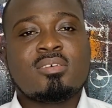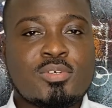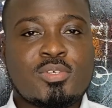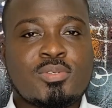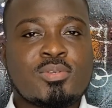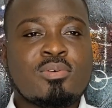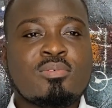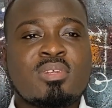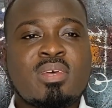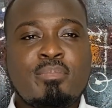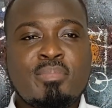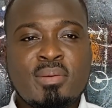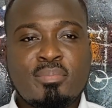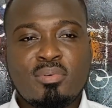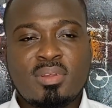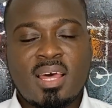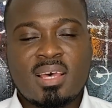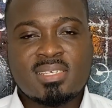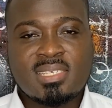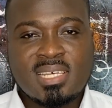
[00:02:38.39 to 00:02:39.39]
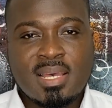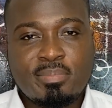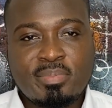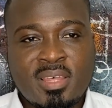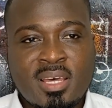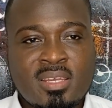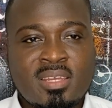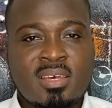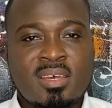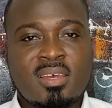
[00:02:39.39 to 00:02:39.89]
So the people
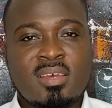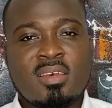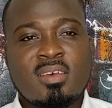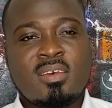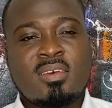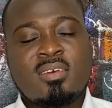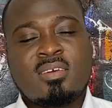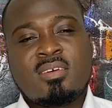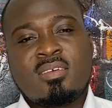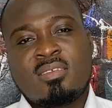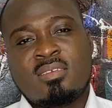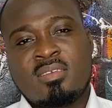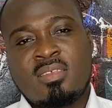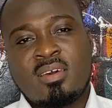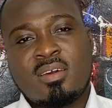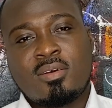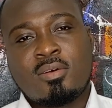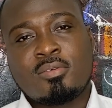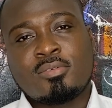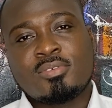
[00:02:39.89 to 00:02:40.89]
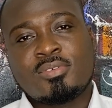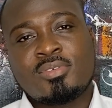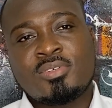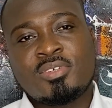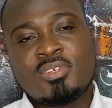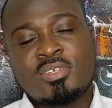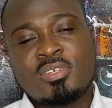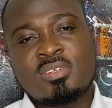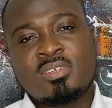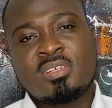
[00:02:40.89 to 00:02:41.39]
accepted the
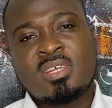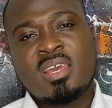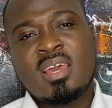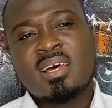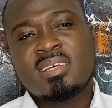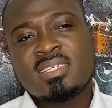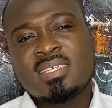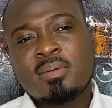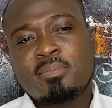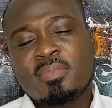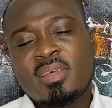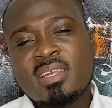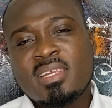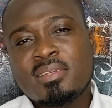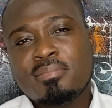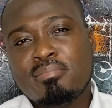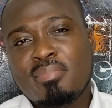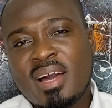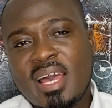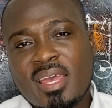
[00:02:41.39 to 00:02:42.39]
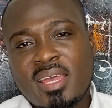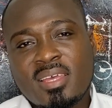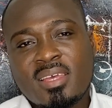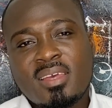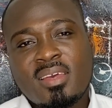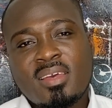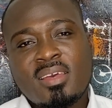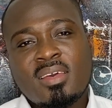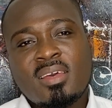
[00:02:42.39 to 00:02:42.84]
constitution. They accepted it by